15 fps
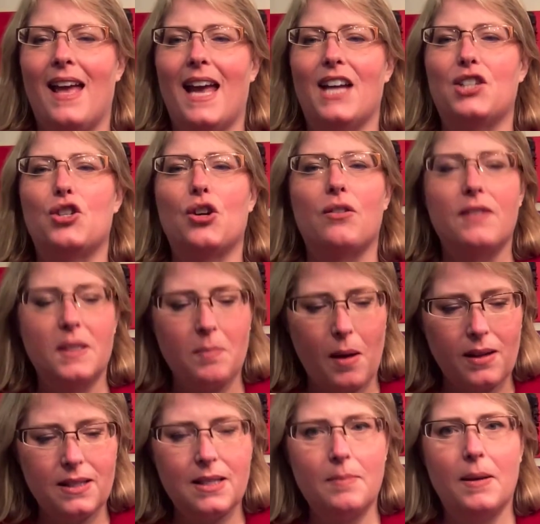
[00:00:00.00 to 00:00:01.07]
It's your
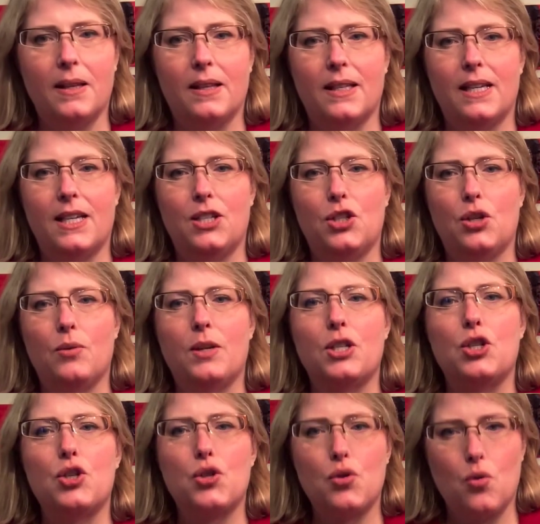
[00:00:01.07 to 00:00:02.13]
responsibility to
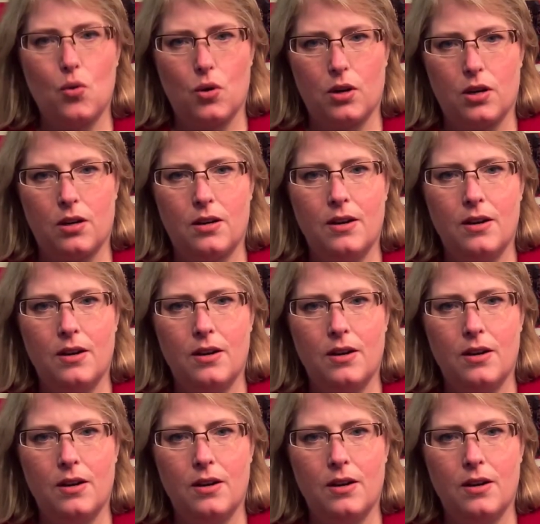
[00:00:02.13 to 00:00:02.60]
ensure